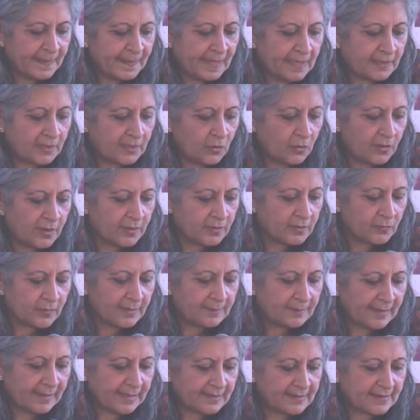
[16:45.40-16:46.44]
glowing
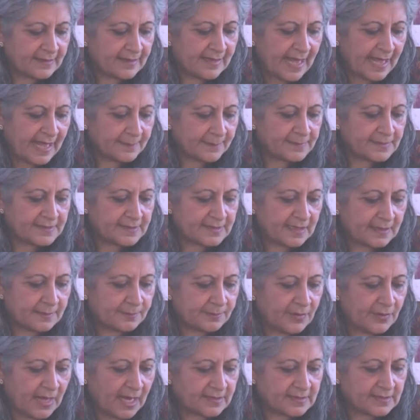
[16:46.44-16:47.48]
with butter lamps and
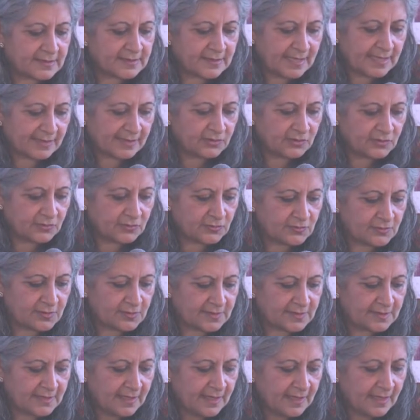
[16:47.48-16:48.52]
brass
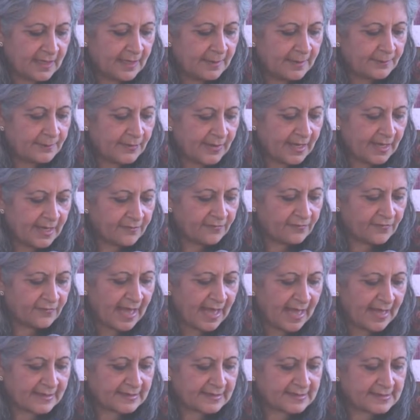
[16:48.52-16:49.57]
statues, prayer
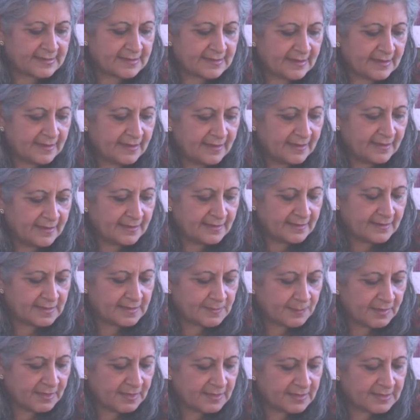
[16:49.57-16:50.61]
flags
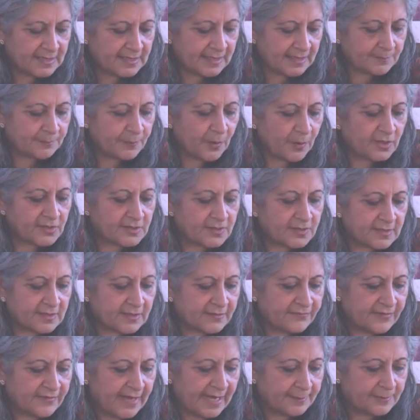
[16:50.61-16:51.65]
dispersing
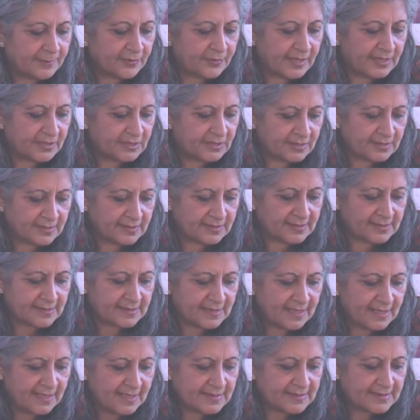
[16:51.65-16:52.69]
positive
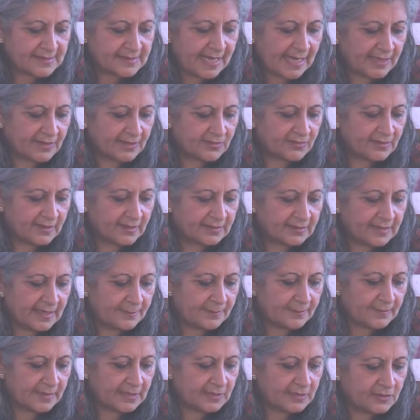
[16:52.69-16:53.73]
vibrations, scattering
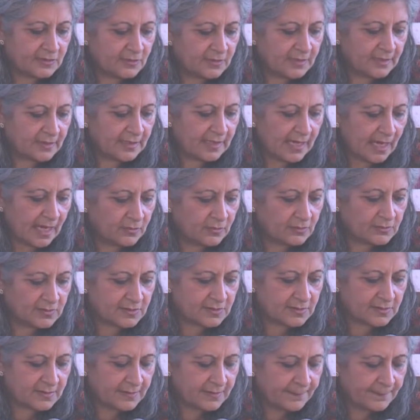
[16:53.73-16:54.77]
them into the clouds.